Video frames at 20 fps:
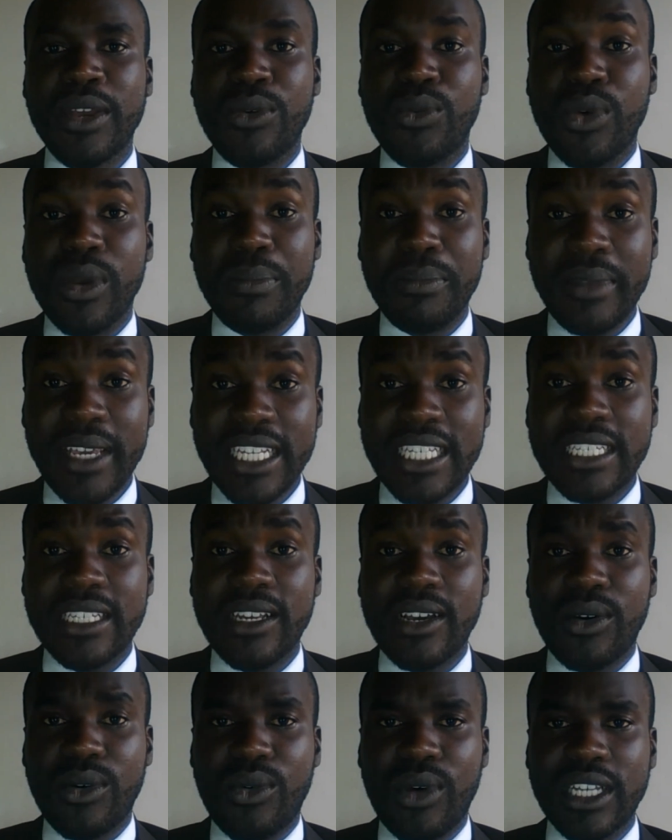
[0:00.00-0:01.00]
We meet
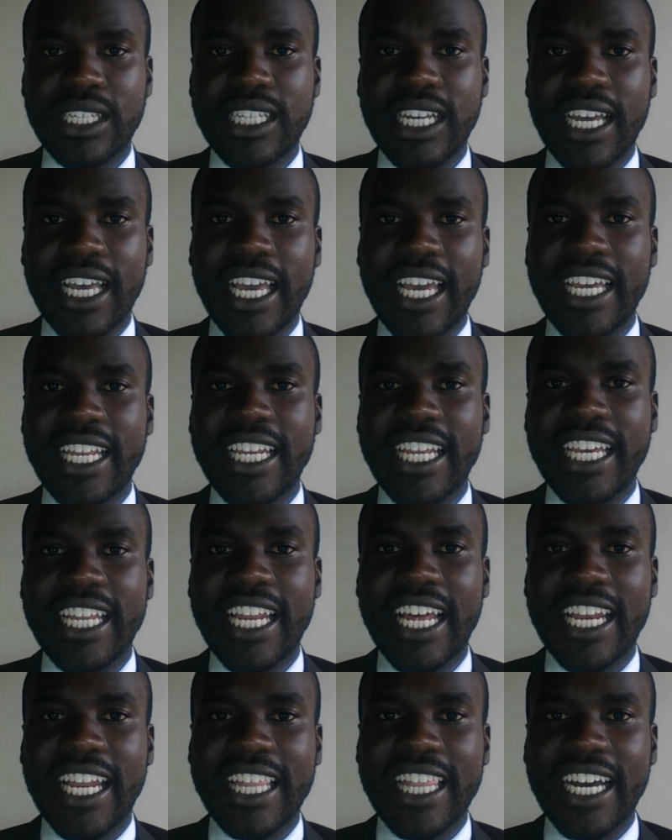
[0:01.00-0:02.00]
once again in
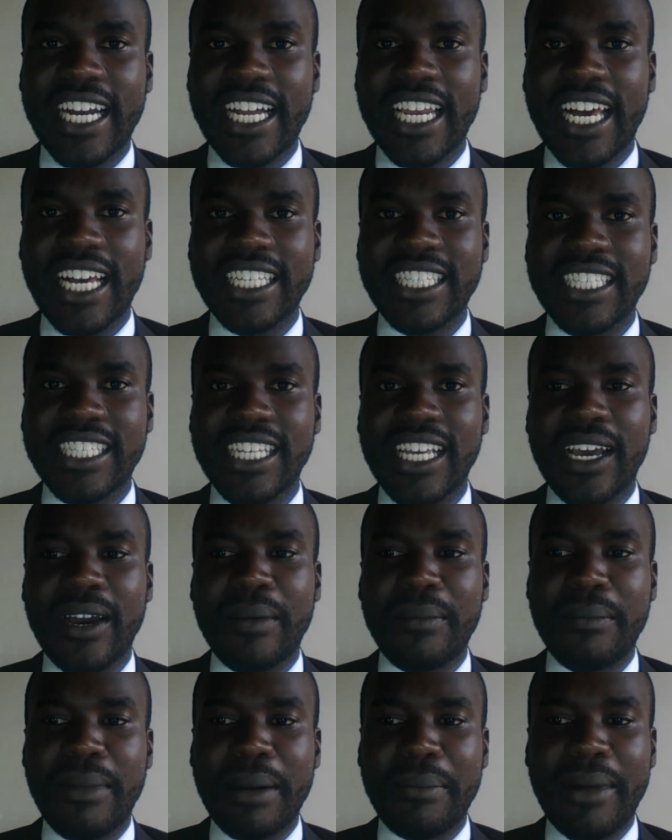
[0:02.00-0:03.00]
another class.
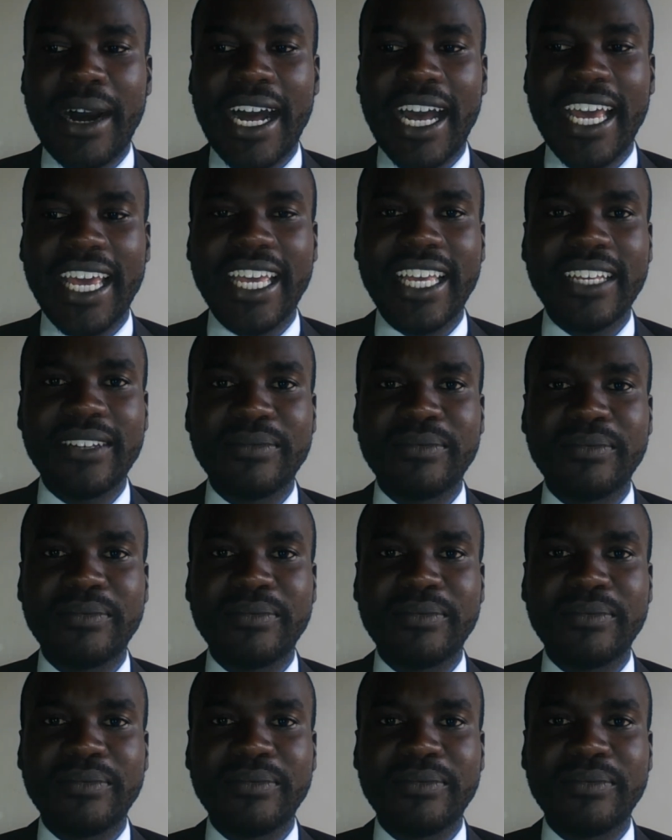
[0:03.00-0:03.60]
Bye-bye.